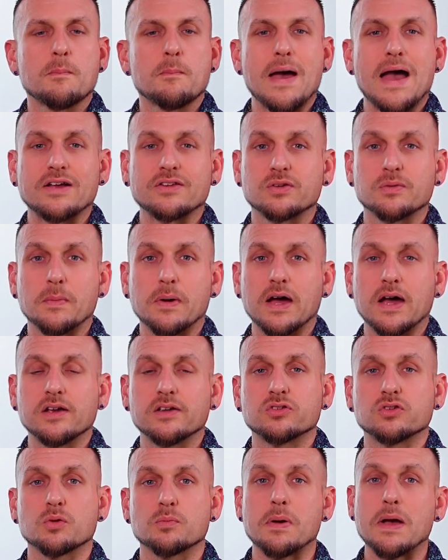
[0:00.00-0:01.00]

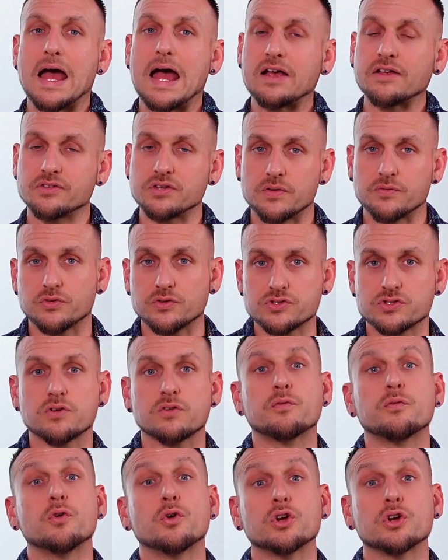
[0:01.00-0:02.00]
maximize your past efforts
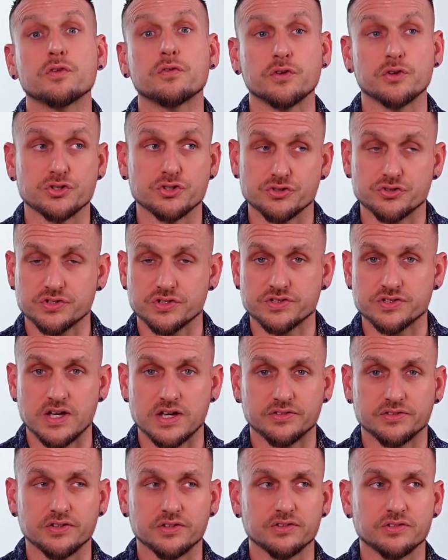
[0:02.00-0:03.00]
for your future
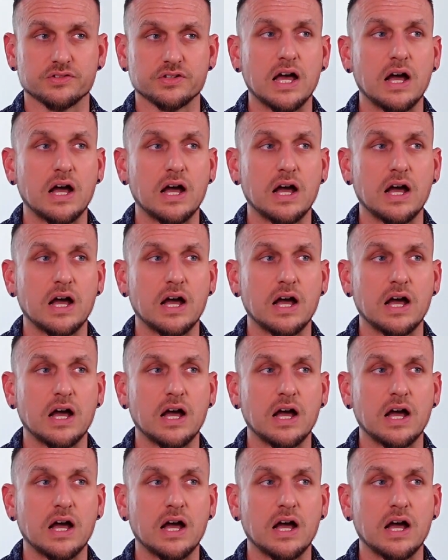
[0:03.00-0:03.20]
successes.